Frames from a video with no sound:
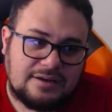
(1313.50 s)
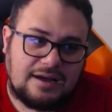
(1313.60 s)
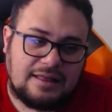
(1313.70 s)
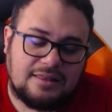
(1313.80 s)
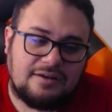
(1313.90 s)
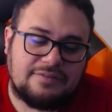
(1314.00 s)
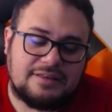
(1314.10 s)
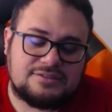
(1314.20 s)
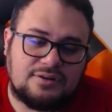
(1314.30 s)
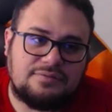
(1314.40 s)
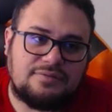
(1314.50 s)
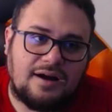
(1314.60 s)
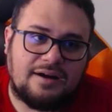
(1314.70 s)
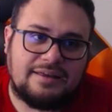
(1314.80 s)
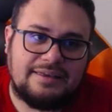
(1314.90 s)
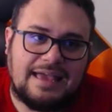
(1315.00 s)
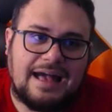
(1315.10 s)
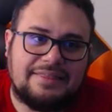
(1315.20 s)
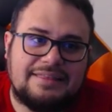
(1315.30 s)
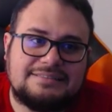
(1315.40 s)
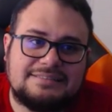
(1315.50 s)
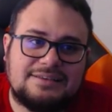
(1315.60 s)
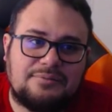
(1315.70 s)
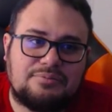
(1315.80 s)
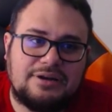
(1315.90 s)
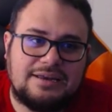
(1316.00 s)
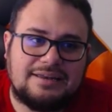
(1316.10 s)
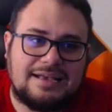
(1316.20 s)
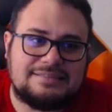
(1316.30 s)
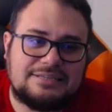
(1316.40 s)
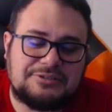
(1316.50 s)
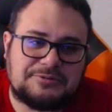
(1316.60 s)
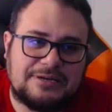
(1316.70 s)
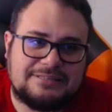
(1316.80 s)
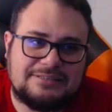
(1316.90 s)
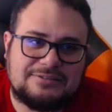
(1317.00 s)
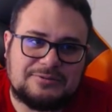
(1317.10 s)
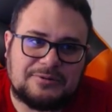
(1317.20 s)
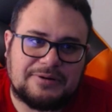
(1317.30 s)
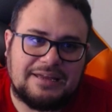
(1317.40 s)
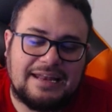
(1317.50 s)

I love this so far. Yeah, this is a pretty nice, interesting story.